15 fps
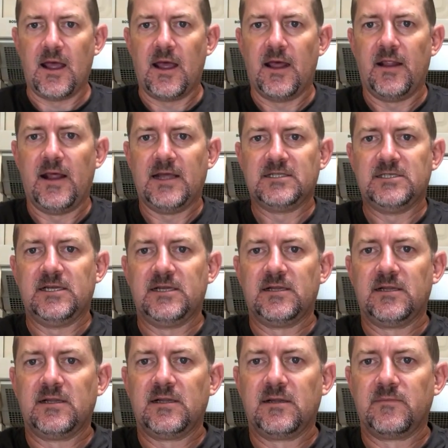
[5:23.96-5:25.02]
And that's it.
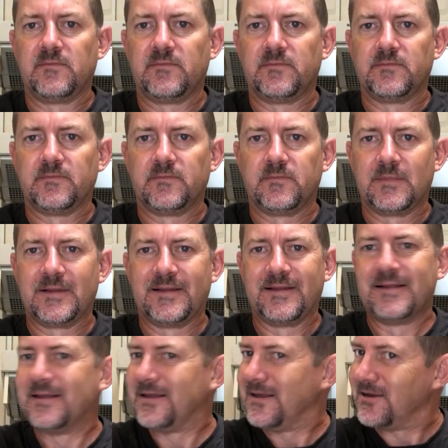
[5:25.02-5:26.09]

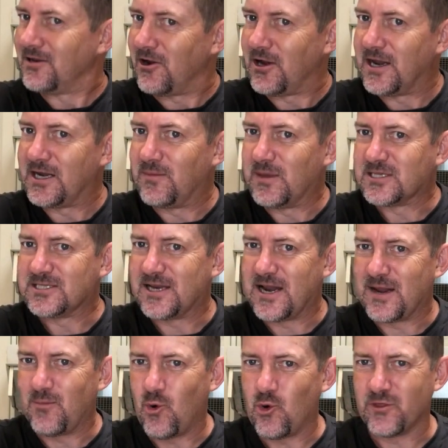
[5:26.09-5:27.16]
Don't need to mix it
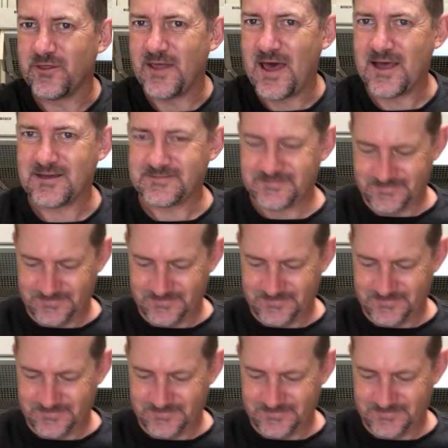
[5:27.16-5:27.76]
any more than that.